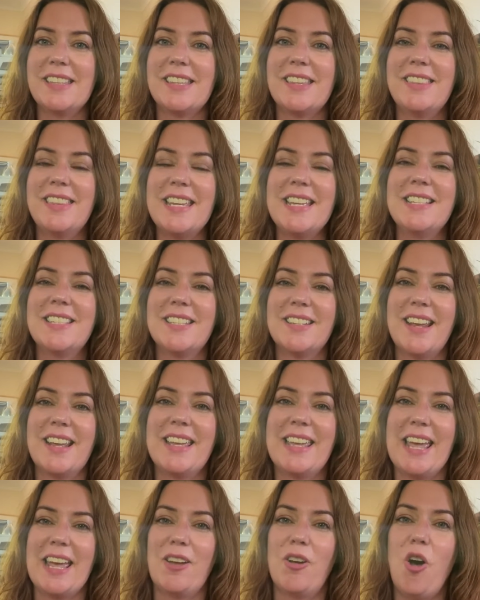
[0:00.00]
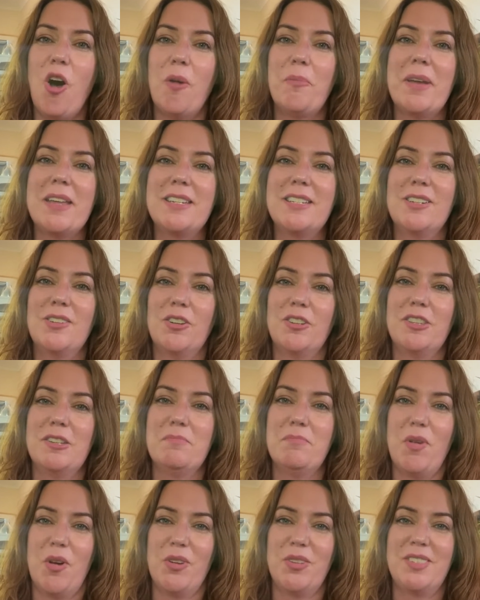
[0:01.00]
the things that I get commented on the
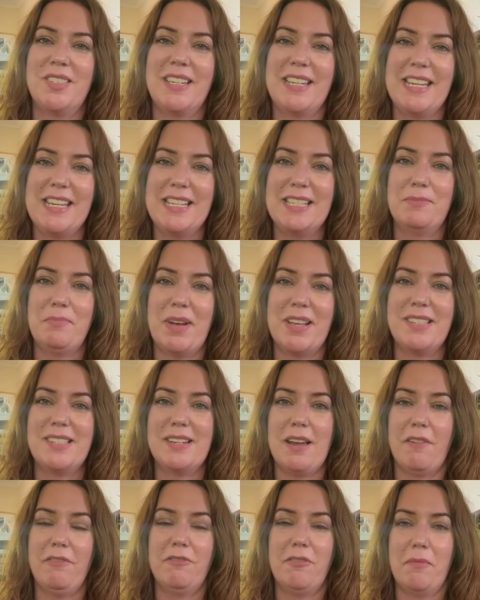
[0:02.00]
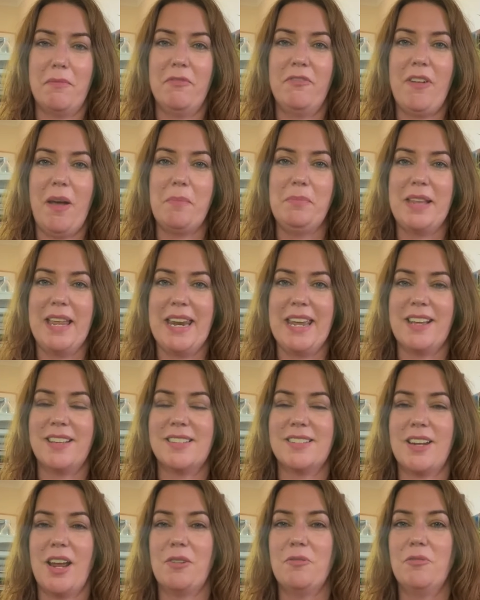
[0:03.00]
most is my stuff from
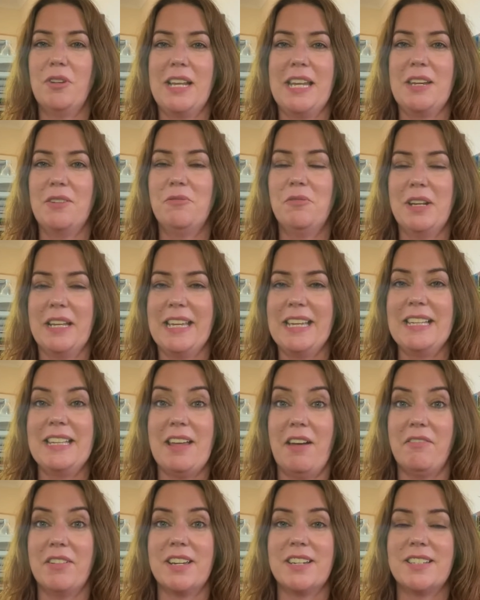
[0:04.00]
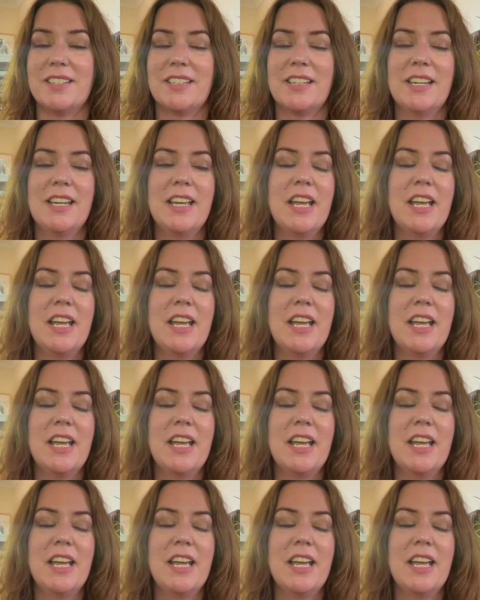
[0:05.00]
Fabletics, and I really love it.